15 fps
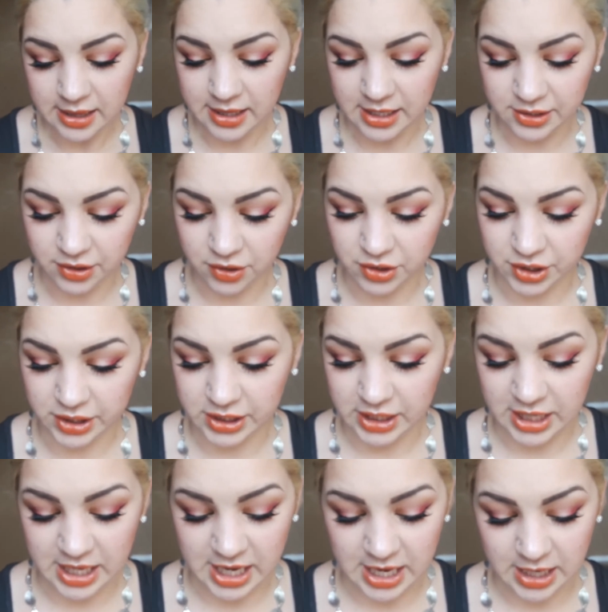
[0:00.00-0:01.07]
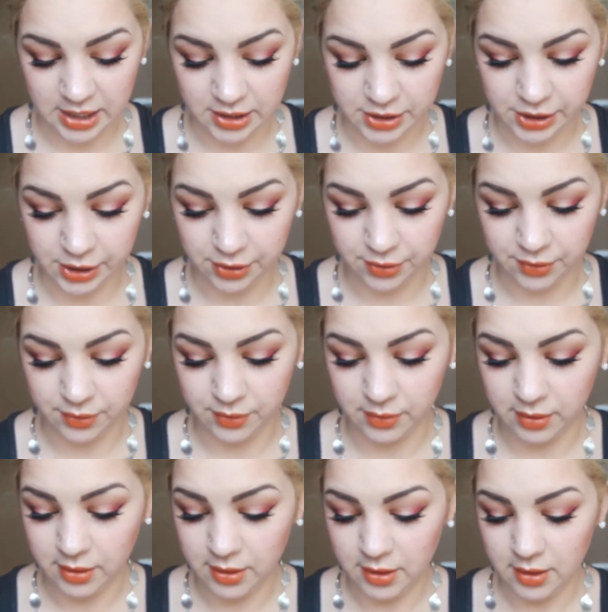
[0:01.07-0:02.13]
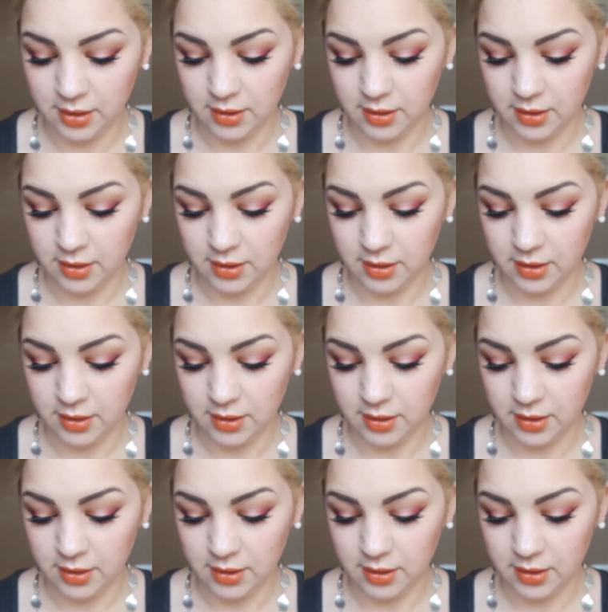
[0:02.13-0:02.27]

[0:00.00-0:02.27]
These are just the 2